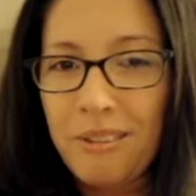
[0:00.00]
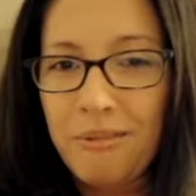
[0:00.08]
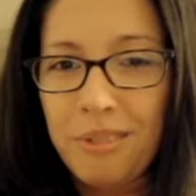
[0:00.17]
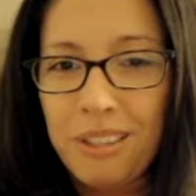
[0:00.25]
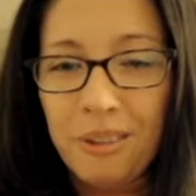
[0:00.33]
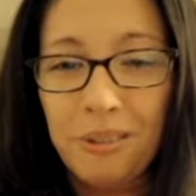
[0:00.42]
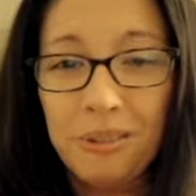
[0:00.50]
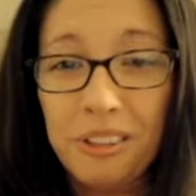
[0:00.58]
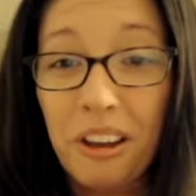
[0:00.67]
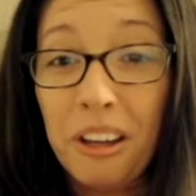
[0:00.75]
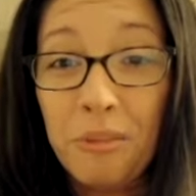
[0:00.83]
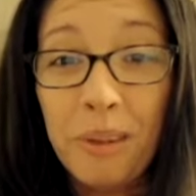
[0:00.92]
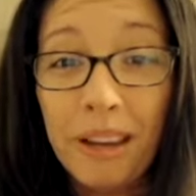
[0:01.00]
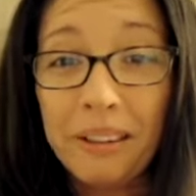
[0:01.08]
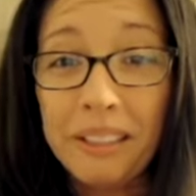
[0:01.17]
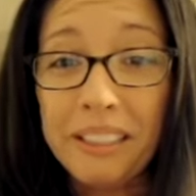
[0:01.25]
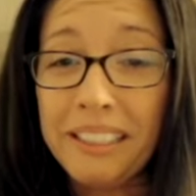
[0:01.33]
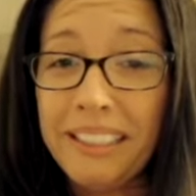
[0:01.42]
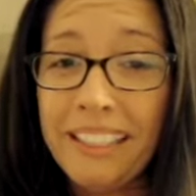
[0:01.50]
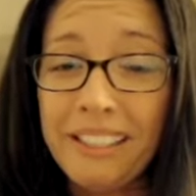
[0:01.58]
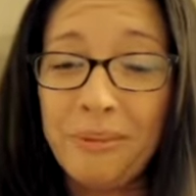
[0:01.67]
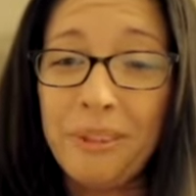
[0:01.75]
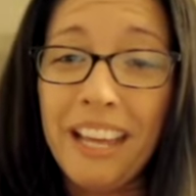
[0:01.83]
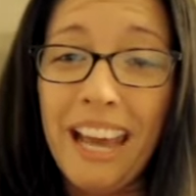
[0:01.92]
We don't talk about it
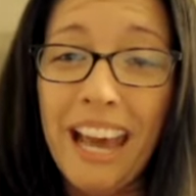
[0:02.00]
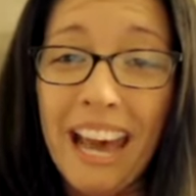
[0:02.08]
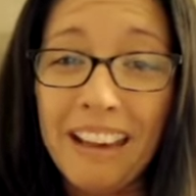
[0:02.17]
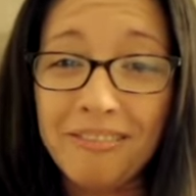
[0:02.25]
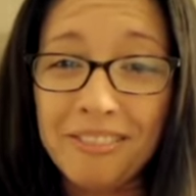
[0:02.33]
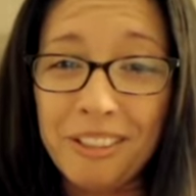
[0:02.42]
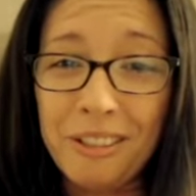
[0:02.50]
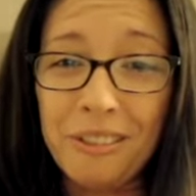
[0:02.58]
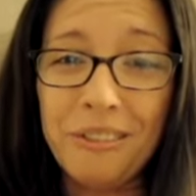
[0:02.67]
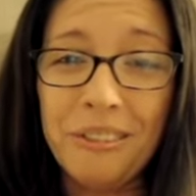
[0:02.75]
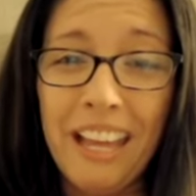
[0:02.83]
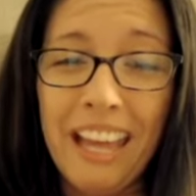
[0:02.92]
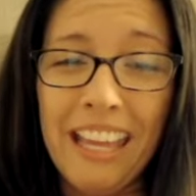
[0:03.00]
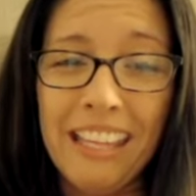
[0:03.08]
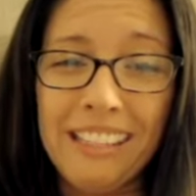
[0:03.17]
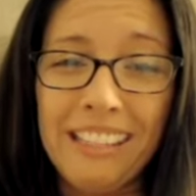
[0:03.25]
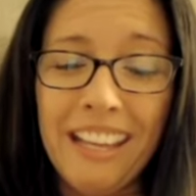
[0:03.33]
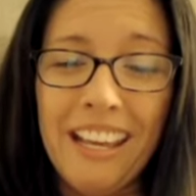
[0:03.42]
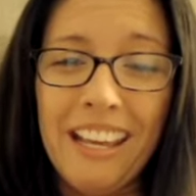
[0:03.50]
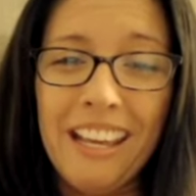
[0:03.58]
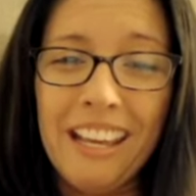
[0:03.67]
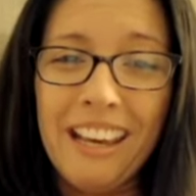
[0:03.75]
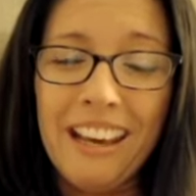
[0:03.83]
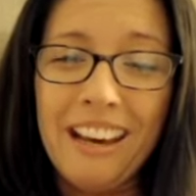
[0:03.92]
unless we have to, and
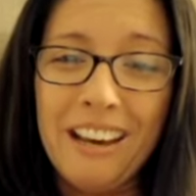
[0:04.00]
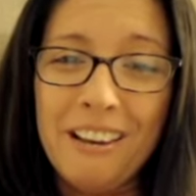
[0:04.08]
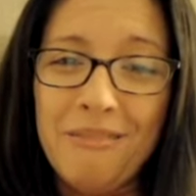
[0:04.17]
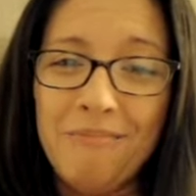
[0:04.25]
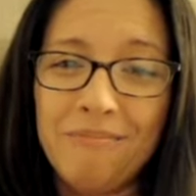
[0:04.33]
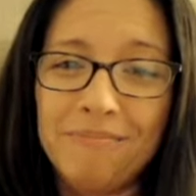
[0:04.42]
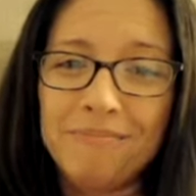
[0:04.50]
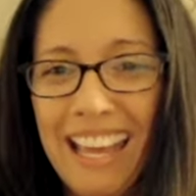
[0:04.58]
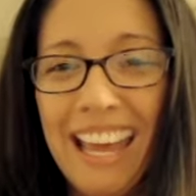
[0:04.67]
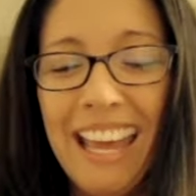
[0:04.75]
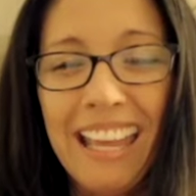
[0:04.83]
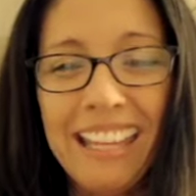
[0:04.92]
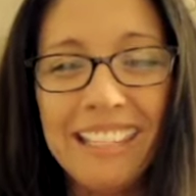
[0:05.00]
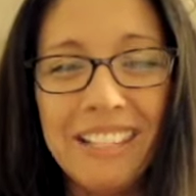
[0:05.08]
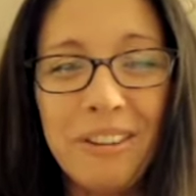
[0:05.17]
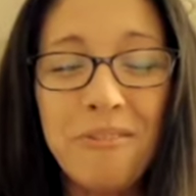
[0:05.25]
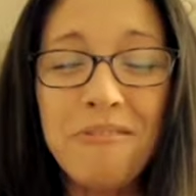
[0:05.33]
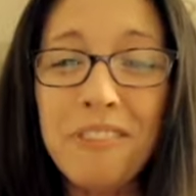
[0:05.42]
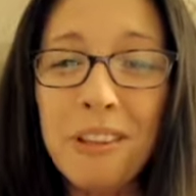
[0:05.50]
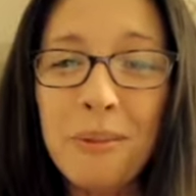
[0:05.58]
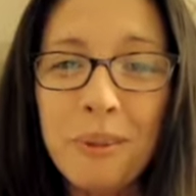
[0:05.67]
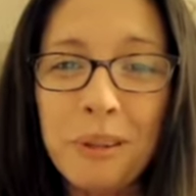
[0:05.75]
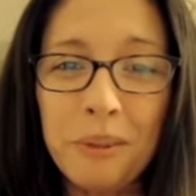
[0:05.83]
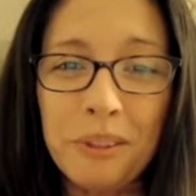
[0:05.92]
who fill
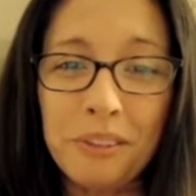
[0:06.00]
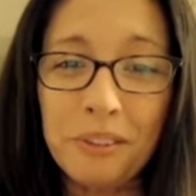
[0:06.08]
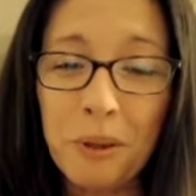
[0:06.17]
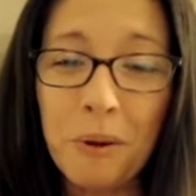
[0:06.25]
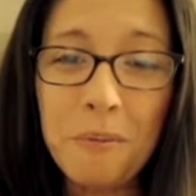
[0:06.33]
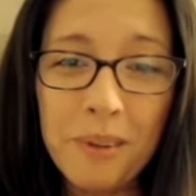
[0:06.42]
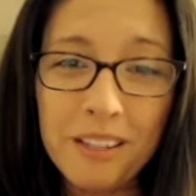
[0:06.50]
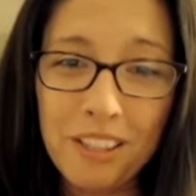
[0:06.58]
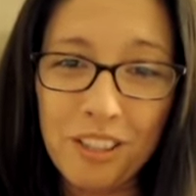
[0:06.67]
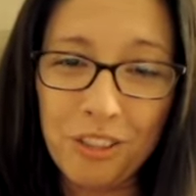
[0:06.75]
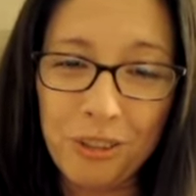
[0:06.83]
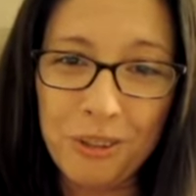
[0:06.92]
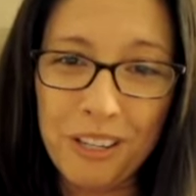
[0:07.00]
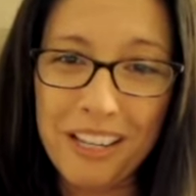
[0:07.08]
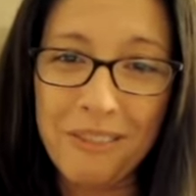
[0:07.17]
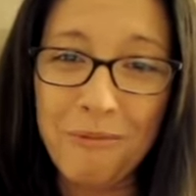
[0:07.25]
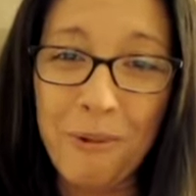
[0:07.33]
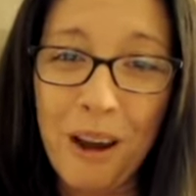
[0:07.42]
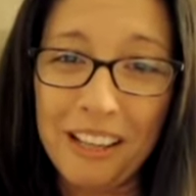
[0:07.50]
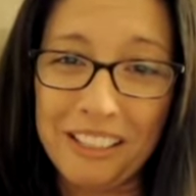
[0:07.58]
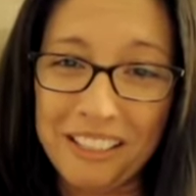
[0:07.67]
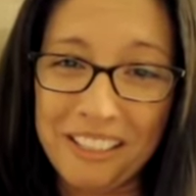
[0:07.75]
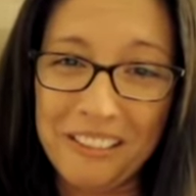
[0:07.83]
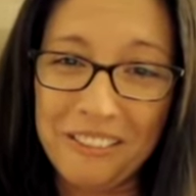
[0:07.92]
me with so much joy
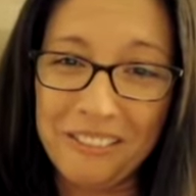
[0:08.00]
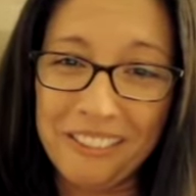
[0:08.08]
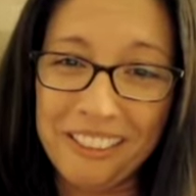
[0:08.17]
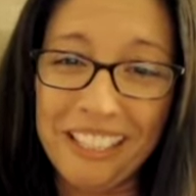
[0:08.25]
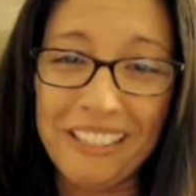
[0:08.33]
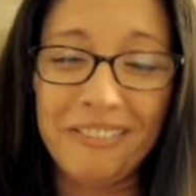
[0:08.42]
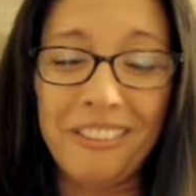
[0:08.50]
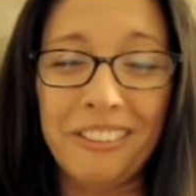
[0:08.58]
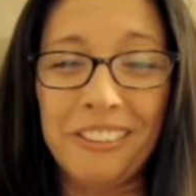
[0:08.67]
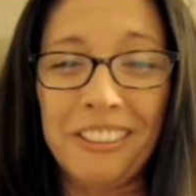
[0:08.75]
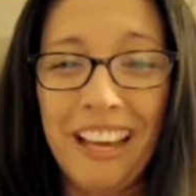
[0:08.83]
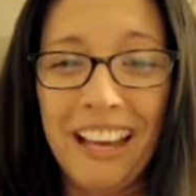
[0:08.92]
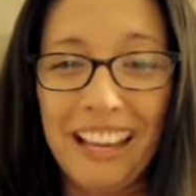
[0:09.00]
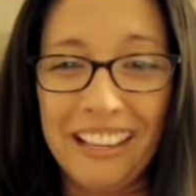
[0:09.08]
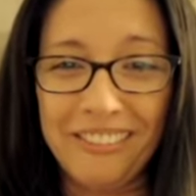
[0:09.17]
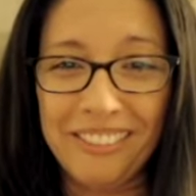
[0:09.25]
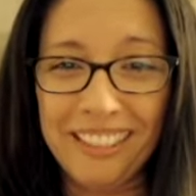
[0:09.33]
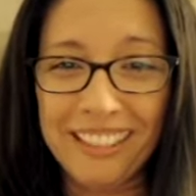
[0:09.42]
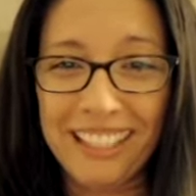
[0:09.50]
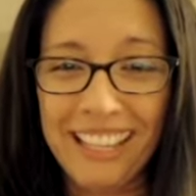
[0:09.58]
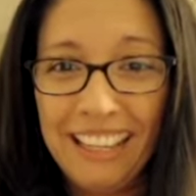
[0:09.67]
watching you live your lives.